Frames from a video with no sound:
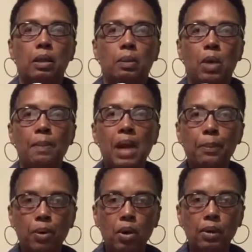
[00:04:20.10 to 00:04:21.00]
What my
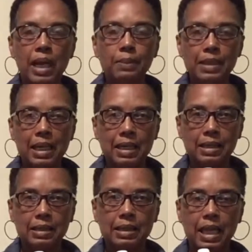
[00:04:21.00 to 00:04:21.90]
program
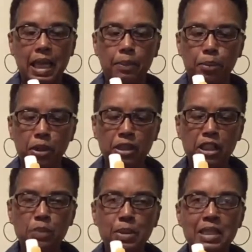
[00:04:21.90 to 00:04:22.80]
does, it puts
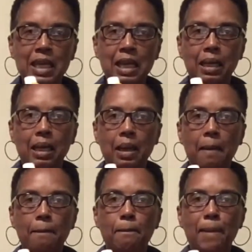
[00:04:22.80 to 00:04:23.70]
this patella
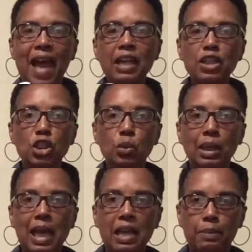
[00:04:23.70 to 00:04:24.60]
back into
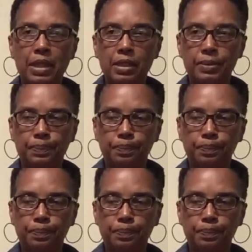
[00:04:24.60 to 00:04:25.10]
alignment.